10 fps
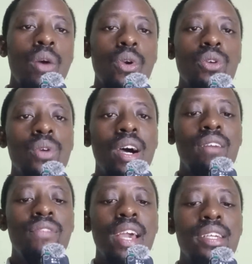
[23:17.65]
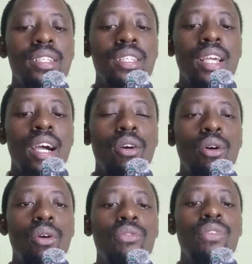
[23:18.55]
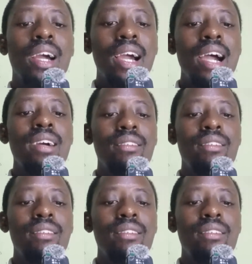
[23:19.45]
We also have the idea of gang